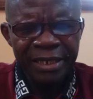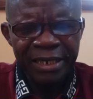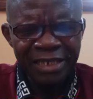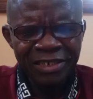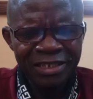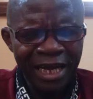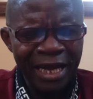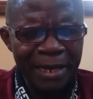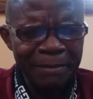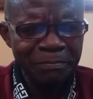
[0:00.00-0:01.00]
Last
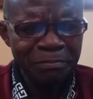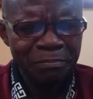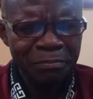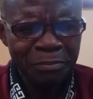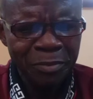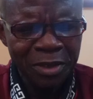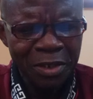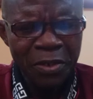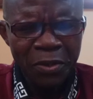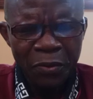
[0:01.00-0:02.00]
time
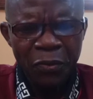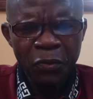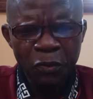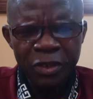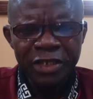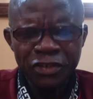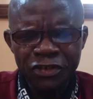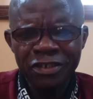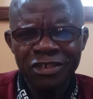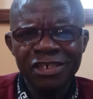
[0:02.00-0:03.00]
we
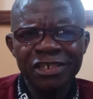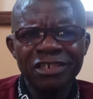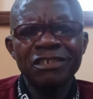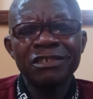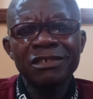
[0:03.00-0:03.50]
treated